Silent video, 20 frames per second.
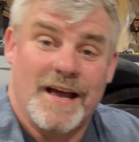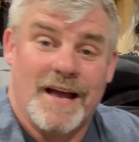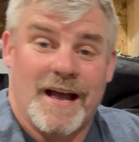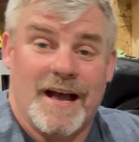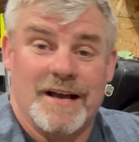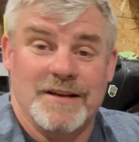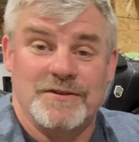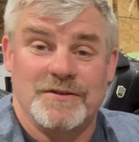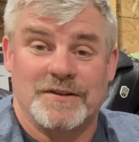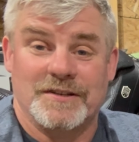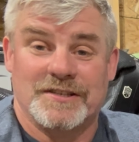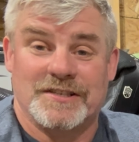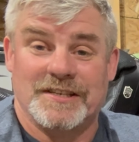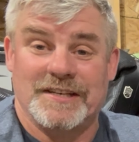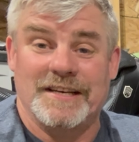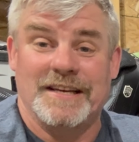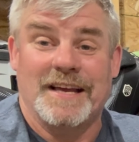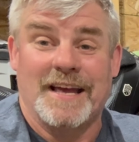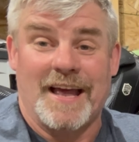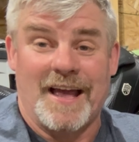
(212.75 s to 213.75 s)
as you can
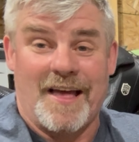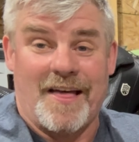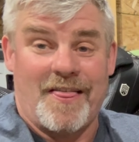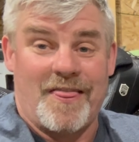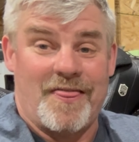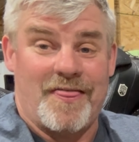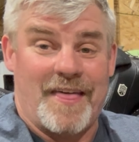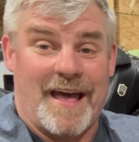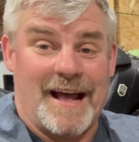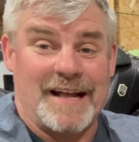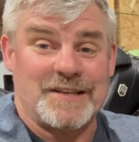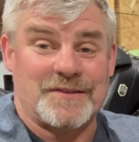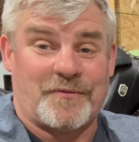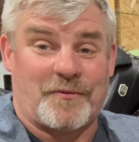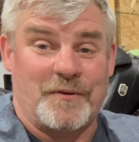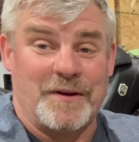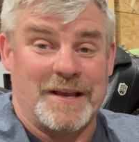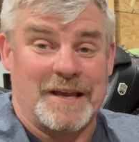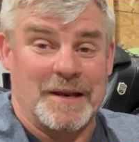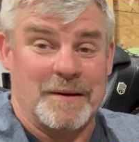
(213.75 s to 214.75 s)
see, that's
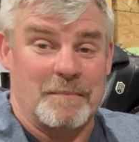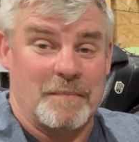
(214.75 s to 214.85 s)
freaking